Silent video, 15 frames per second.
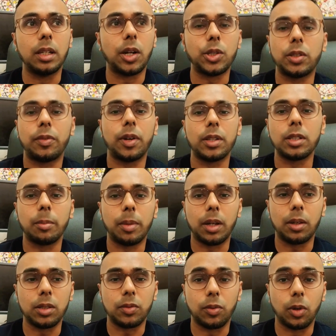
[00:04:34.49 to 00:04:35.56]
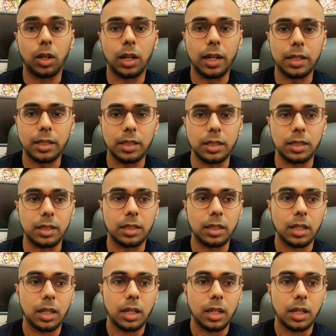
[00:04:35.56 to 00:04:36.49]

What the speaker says: £100,000 for a license.